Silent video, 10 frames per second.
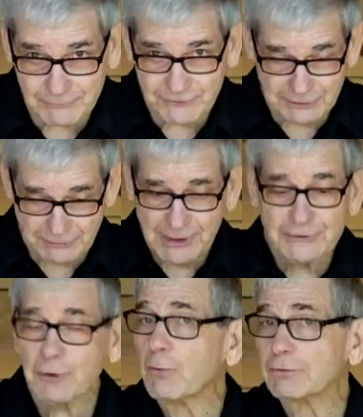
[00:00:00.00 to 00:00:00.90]
So
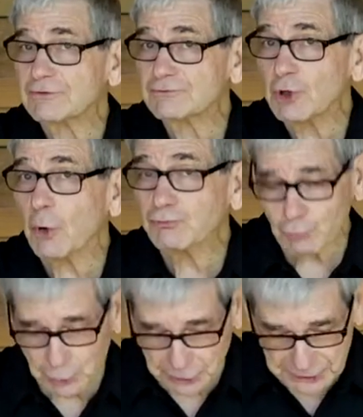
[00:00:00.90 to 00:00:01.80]
don't
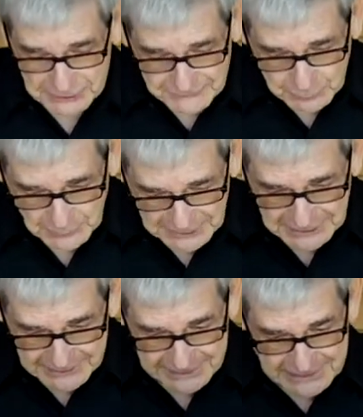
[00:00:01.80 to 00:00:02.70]
worry if you're
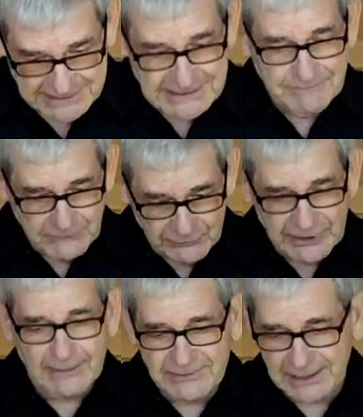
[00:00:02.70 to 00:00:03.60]
wearing these, because
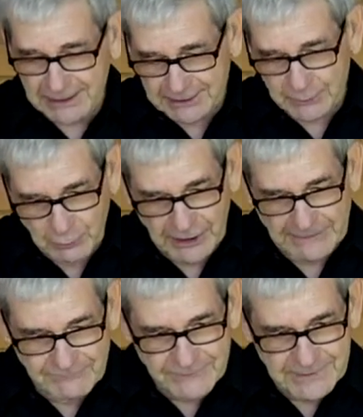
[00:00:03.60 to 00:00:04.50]
I'm telling you what,
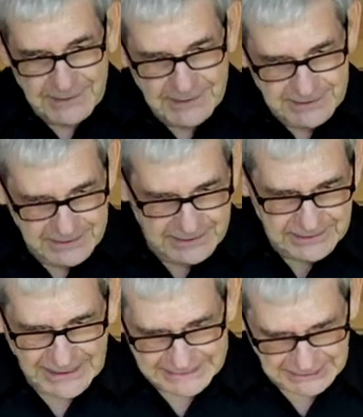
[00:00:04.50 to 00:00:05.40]

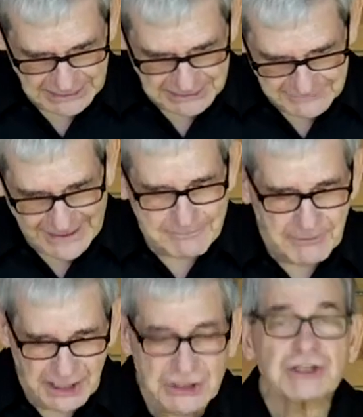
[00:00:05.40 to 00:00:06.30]
I could leak that
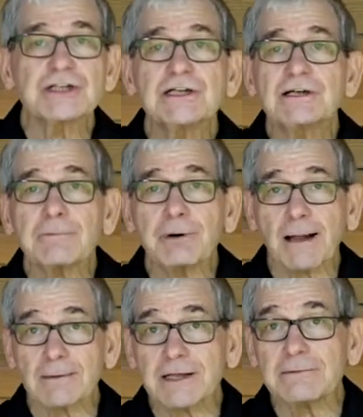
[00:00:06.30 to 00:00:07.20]
much and
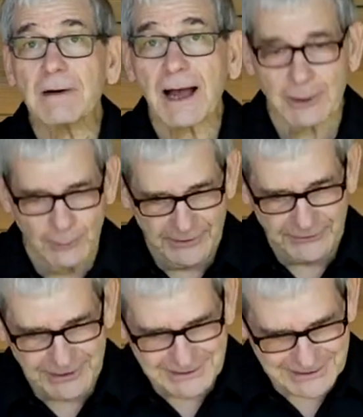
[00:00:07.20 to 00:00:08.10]
probably get by with
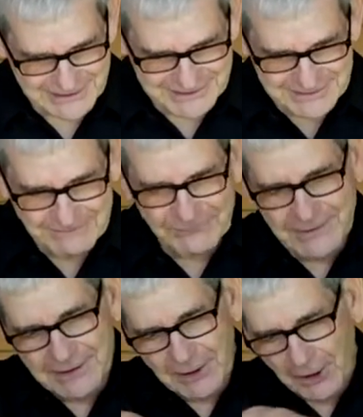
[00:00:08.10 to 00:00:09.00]
it.
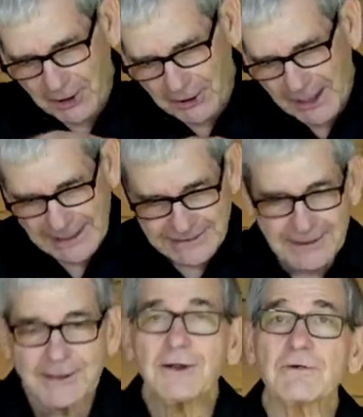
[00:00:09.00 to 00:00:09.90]
All right,
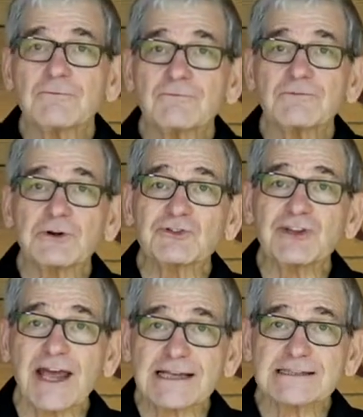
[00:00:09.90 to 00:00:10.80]
first
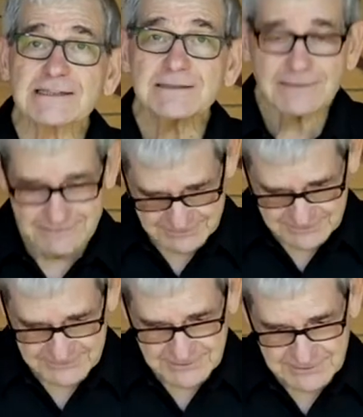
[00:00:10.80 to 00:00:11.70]
test.
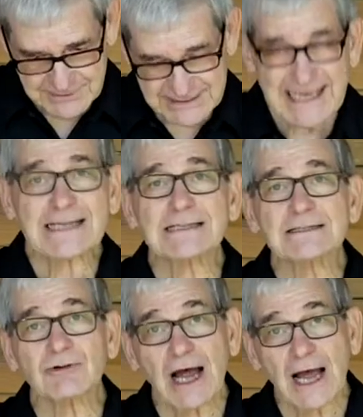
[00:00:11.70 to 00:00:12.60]
Second
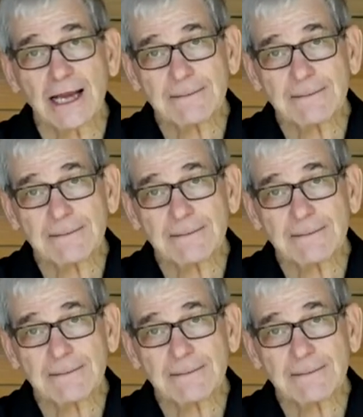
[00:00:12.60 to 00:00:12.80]
try.